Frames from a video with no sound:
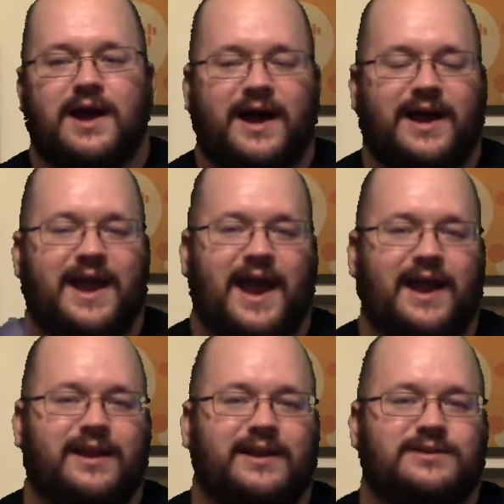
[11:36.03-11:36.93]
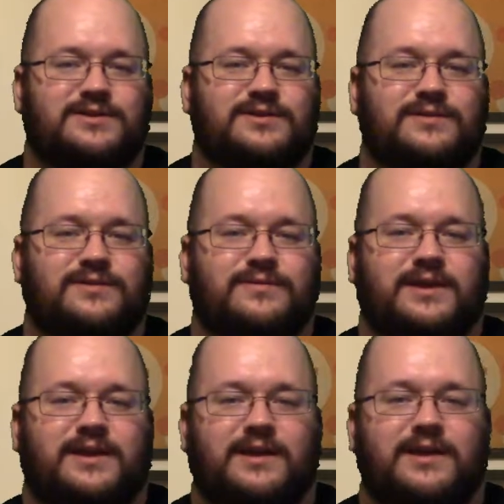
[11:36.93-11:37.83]
I added it to
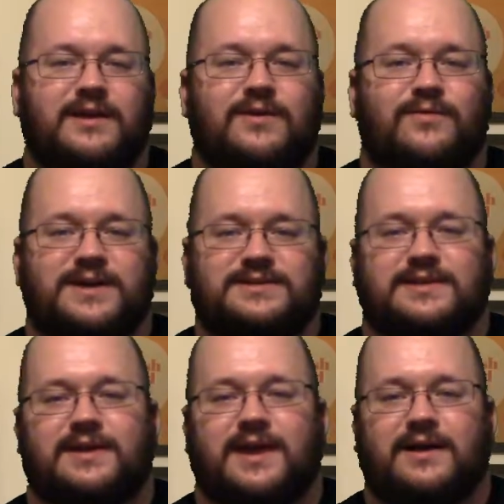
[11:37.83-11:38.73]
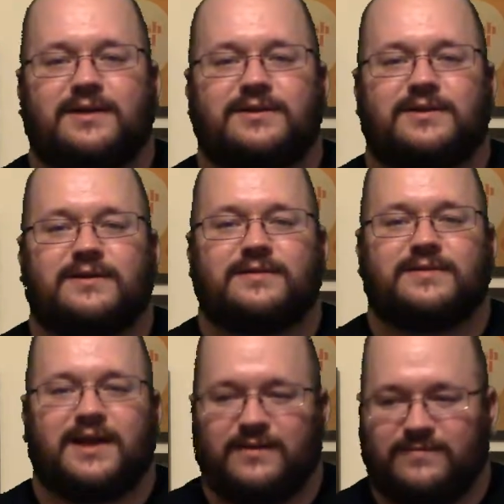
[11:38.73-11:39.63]
the wrestling calendar
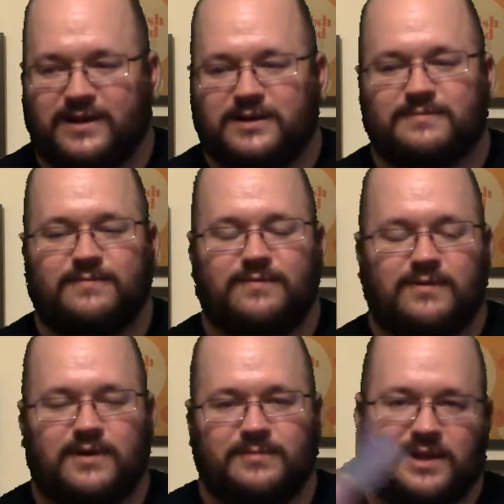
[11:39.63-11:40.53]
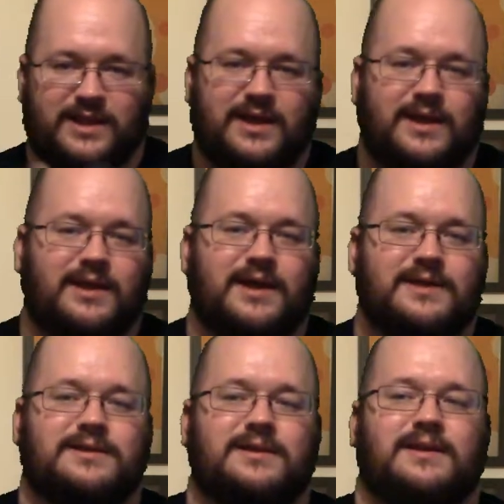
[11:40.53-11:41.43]
that I've linked before. I'm going to link it
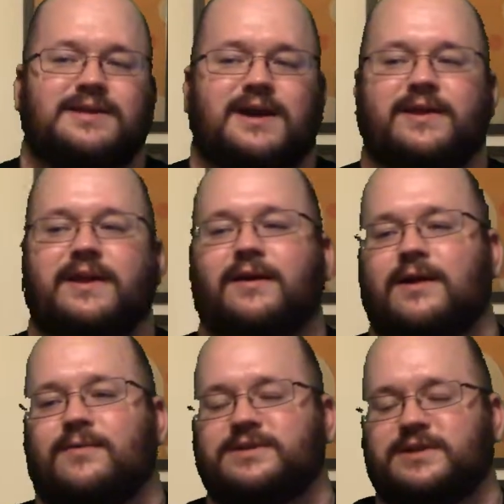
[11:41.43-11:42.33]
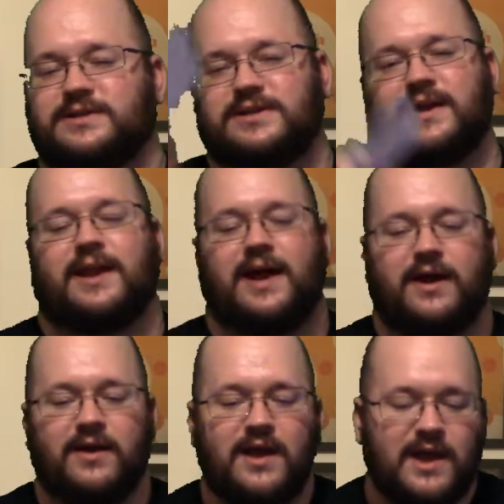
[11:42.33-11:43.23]
again down here. I want you to check it out.